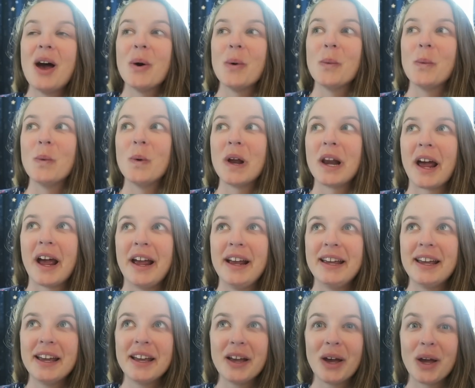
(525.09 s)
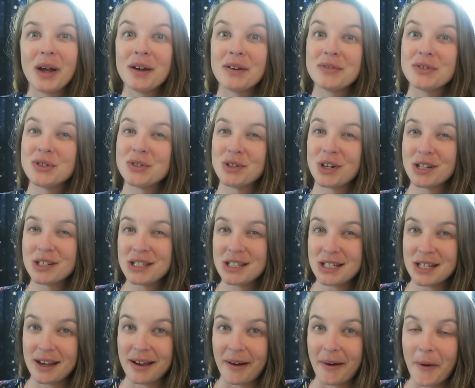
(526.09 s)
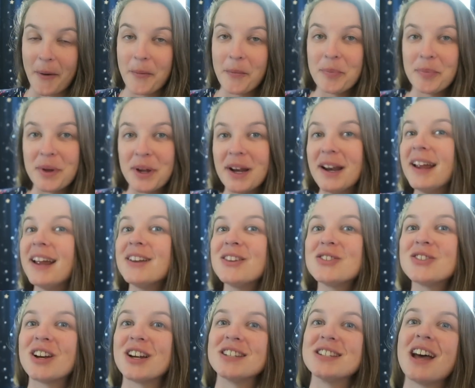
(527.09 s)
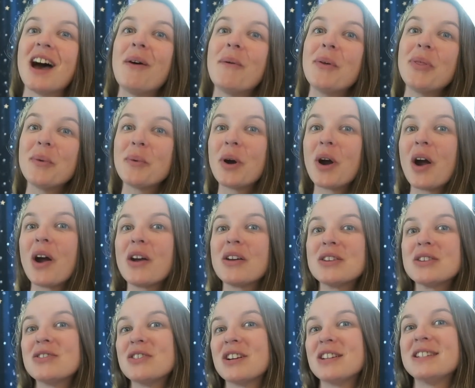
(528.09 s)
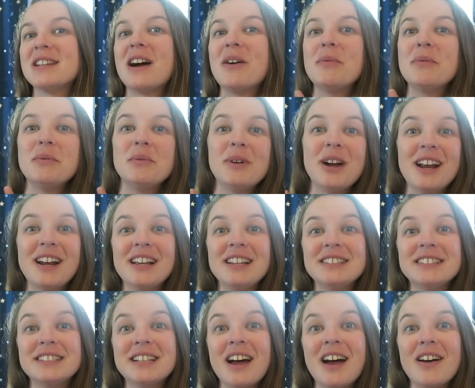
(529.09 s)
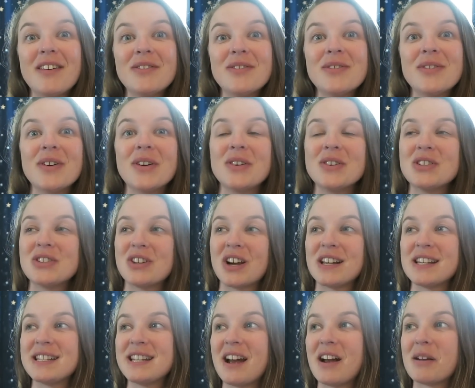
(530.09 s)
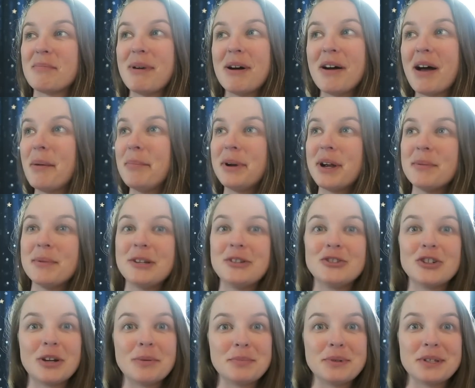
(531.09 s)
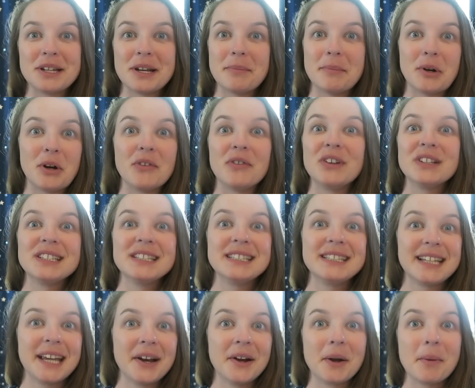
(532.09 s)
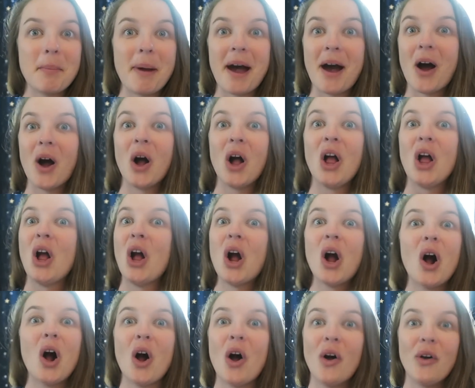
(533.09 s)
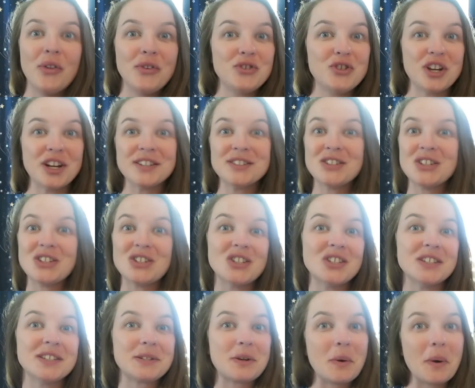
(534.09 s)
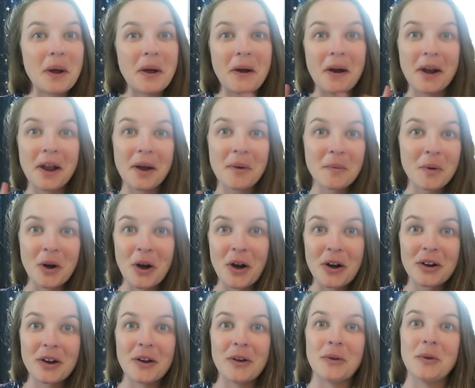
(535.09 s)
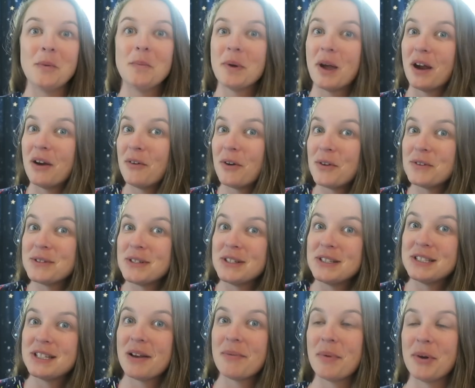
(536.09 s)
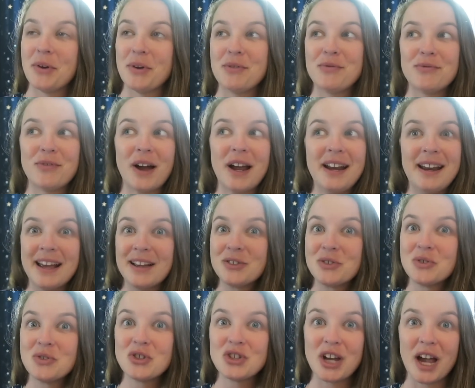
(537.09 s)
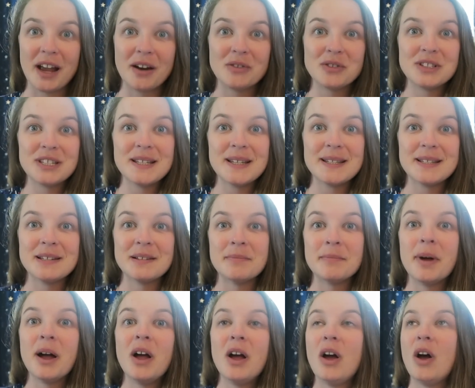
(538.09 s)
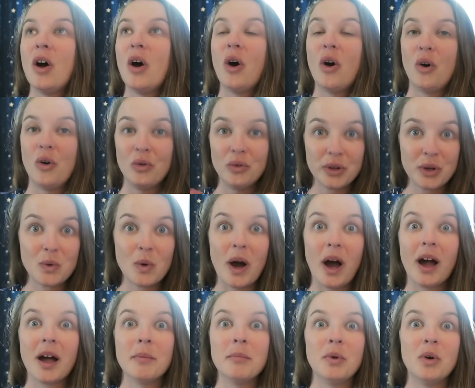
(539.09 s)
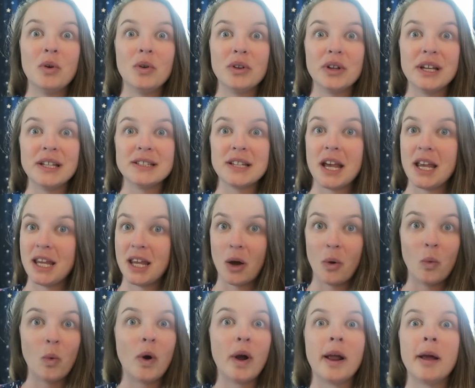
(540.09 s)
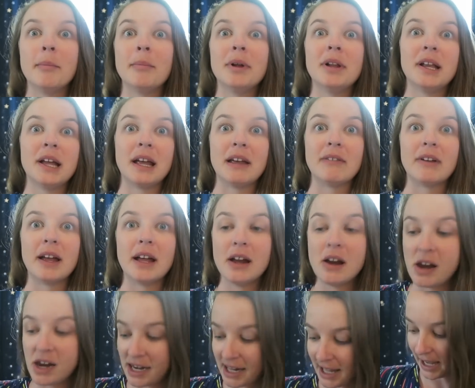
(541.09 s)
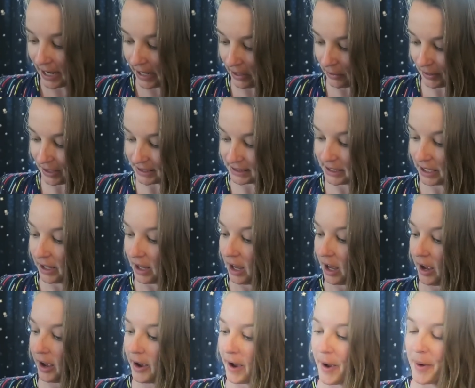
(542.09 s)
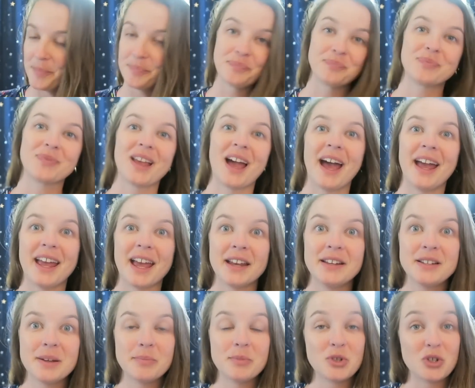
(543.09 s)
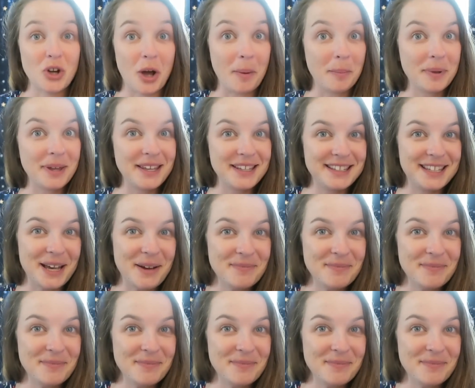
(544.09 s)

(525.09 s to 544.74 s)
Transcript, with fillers: when I get kind of stressed out, meaning stressed out with work, stressed out with wedding stuff, stressed out about upcoming trips that I'm nervous and scared about, all the transitions going on at work, a new payroll system, a new financial shadow system, holy guacamoles, you wouldn't believe it. Anyways, um, I end up shopping